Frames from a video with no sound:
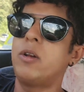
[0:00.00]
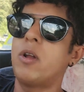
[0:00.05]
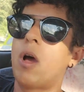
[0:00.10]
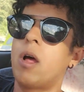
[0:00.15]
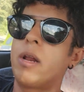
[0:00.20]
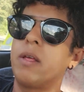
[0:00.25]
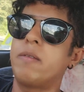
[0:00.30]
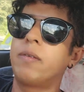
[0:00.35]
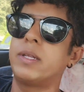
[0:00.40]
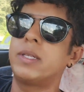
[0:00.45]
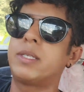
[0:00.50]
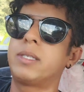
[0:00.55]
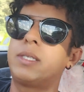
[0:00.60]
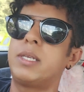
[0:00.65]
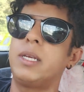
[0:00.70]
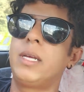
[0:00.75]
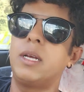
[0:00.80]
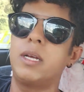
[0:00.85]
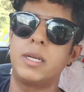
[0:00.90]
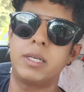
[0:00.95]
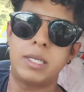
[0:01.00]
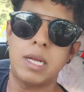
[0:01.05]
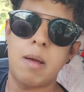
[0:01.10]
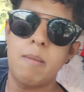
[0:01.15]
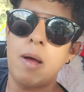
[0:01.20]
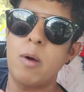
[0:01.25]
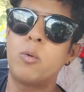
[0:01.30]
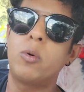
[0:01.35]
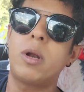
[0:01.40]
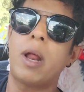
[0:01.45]
not even single
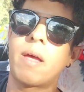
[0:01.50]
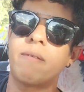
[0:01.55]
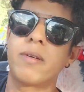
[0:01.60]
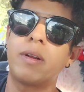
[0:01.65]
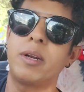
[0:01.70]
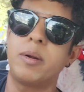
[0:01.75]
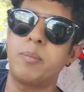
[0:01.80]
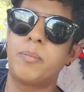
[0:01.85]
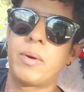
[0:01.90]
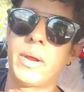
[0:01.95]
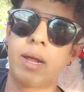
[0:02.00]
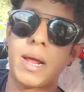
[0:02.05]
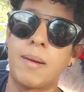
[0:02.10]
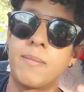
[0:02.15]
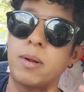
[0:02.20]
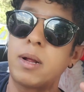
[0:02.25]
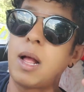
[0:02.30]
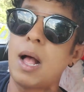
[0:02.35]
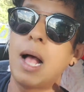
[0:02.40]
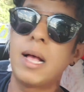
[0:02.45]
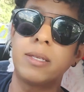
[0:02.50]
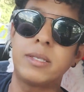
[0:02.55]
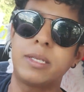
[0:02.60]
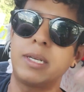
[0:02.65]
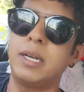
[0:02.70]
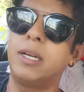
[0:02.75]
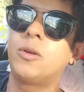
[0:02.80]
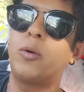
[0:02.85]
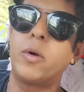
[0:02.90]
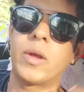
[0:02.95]
time I will have any break. I'm
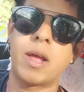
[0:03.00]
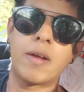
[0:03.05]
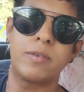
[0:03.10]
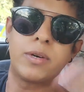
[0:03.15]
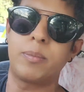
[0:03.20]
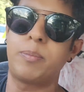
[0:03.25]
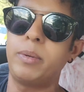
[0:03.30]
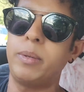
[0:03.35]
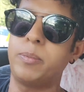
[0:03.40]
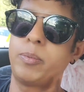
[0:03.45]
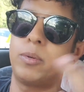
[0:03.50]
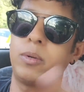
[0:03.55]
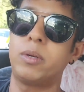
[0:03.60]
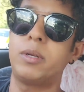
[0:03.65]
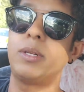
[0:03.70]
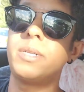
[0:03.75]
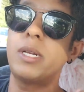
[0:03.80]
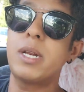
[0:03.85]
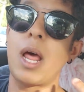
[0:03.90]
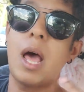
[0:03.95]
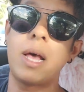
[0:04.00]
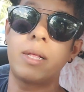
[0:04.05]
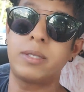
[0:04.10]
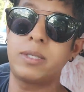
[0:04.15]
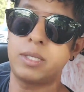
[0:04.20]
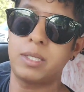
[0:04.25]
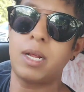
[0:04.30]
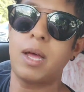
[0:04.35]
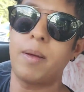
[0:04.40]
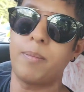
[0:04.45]
constantly going after people,
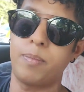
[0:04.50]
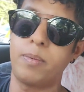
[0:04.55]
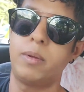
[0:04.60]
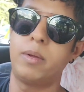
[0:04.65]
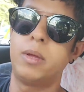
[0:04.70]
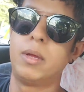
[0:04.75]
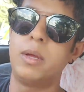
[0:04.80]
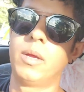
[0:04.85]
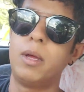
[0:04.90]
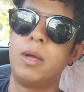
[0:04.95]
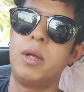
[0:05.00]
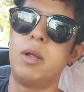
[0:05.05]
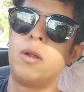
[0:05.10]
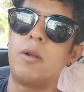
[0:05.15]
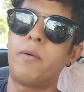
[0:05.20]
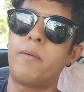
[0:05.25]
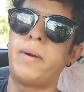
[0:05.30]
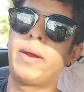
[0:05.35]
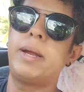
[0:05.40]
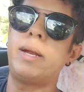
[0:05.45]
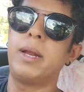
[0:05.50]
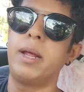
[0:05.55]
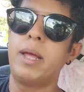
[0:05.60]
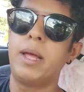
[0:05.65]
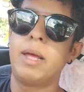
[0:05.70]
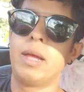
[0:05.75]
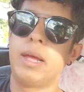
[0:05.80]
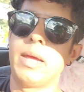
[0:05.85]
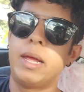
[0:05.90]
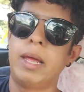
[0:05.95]
non-stop, right?
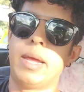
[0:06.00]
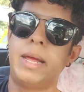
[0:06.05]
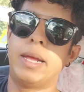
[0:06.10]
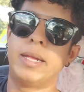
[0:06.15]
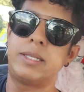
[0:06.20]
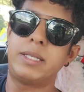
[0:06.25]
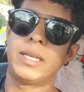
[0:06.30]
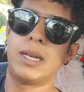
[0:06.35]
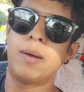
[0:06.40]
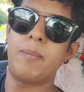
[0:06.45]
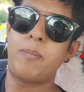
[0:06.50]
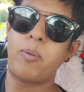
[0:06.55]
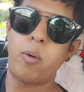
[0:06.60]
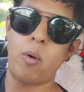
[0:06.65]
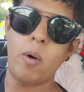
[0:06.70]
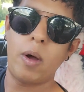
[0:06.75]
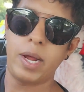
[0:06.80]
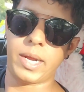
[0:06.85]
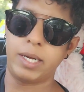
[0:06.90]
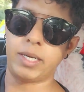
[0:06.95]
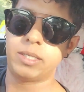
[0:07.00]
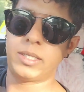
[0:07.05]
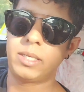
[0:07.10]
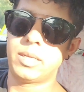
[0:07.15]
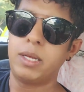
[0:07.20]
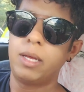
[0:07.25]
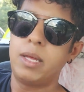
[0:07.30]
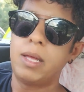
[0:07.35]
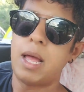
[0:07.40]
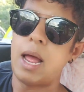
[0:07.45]
It's in a point,
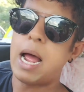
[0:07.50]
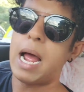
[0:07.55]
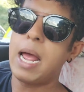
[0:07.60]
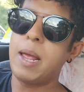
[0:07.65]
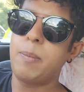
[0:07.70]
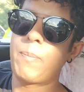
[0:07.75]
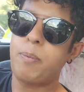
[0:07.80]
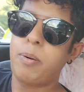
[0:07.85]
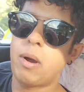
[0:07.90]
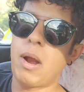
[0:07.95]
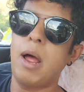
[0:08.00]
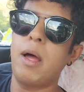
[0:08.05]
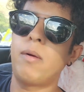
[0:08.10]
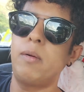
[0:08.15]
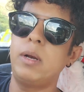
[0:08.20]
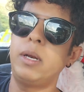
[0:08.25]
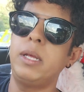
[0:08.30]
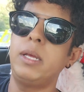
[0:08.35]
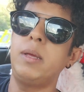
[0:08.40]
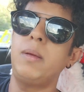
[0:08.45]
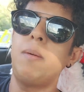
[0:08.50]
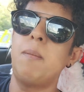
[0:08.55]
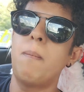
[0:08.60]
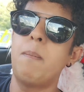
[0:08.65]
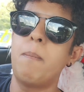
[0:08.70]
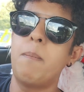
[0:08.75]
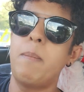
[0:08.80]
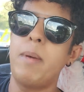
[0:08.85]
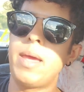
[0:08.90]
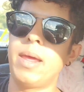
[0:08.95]
I probably
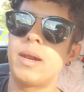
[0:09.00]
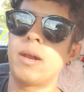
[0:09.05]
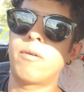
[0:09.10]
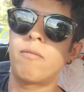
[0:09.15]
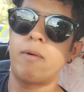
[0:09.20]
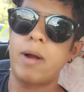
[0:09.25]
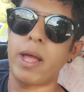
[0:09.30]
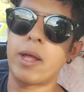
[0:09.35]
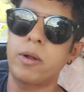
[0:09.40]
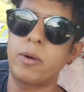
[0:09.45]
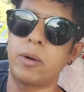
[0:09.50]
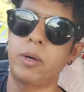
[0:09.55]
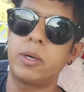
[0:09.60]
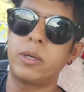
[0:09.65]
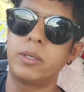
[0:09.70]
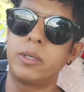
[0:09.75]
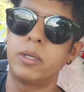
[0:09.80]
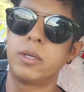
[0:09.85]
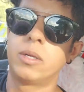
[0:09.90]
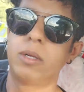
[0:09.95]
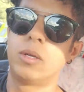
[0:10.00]
made a record